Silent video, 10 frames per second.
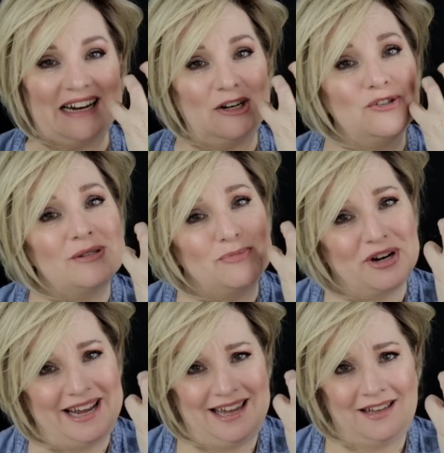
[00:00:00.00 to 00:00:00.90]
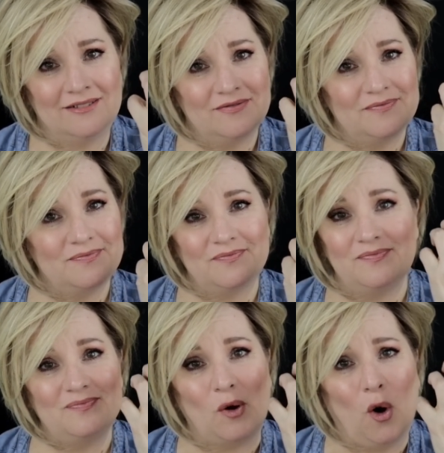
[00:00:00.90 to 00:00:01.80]
hairspray
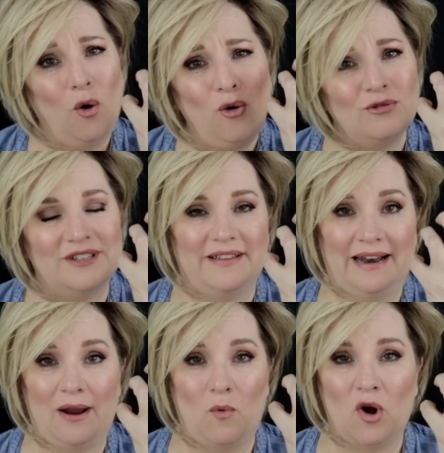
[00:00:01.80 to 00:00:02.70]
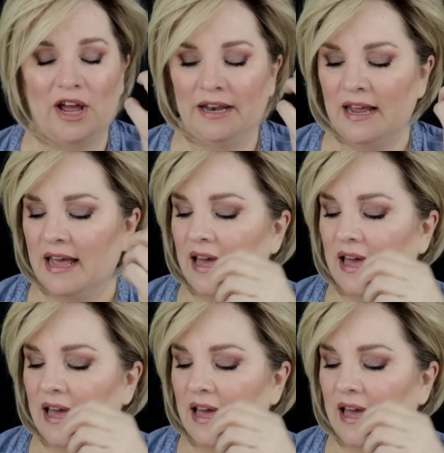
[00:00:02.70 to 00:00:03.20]
hold that I want.